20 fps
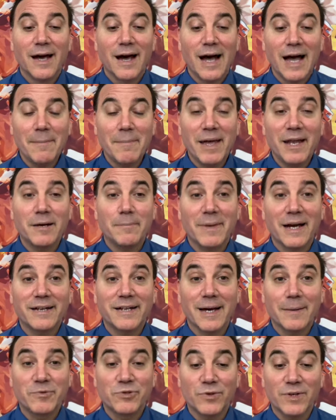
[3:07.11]
I made him my
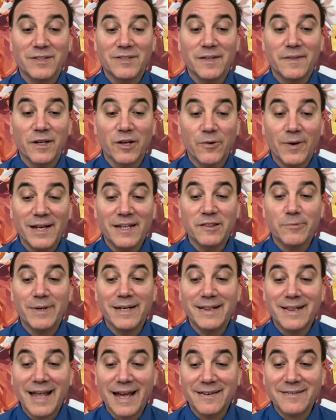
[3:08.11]
top choice in the Grade
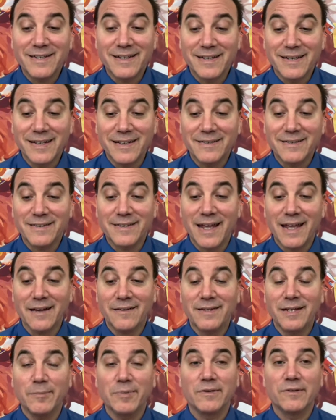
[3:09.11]
3 Lexington
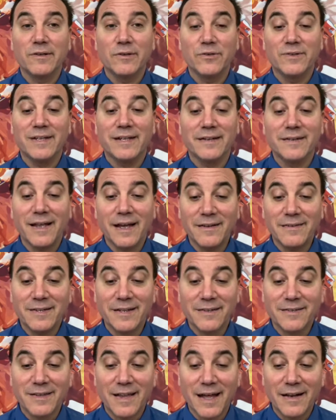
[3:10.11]
Stakes. He was losing
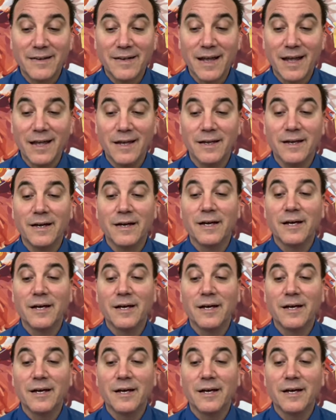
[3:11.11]
Lasix that day.